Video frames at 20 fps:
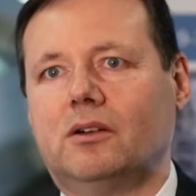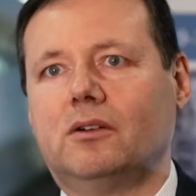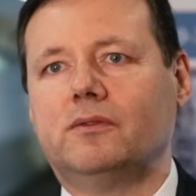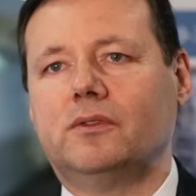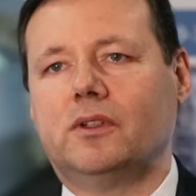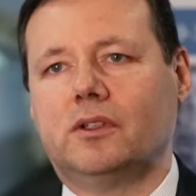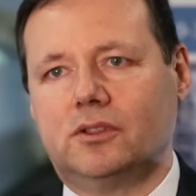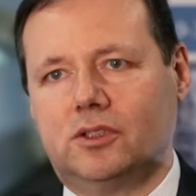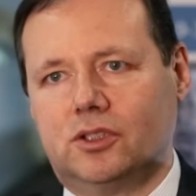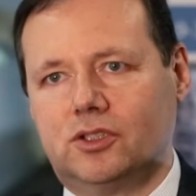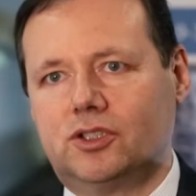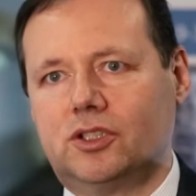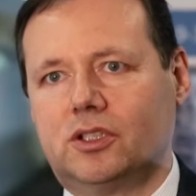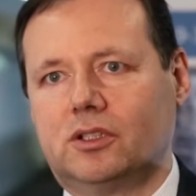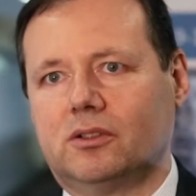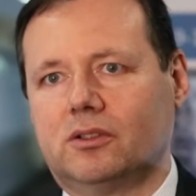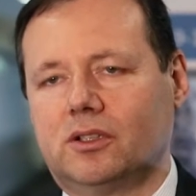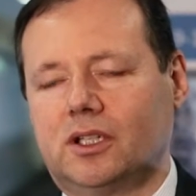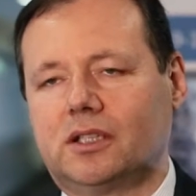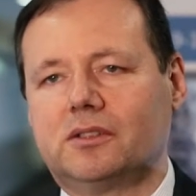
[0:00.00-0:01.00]
of the
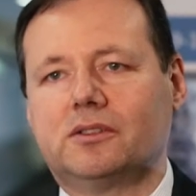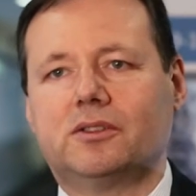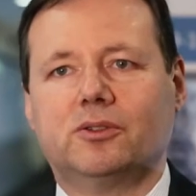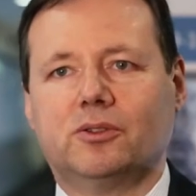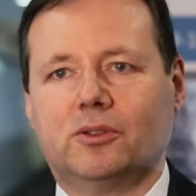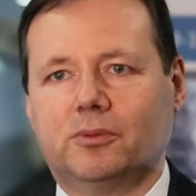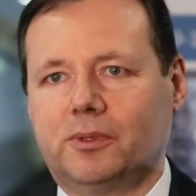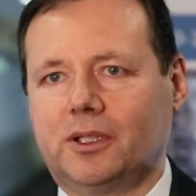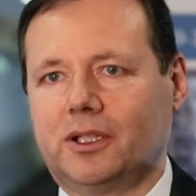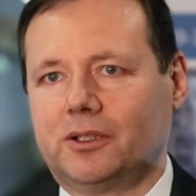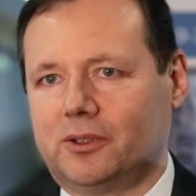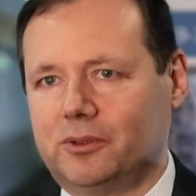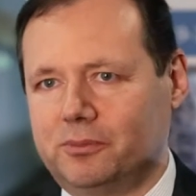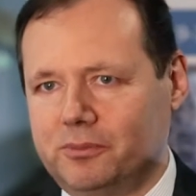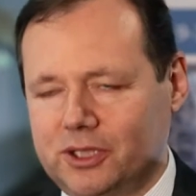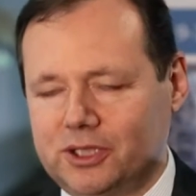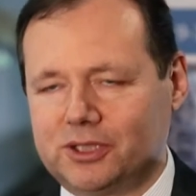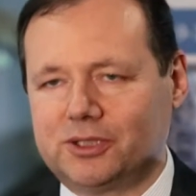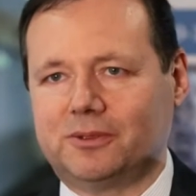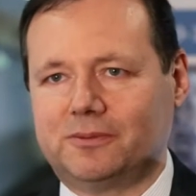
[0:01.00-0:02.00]
DG Connect European
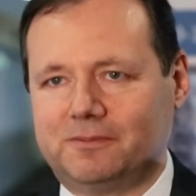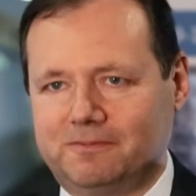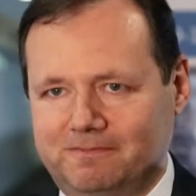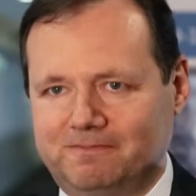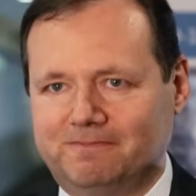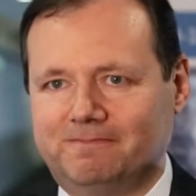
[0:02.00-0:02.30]
Commission.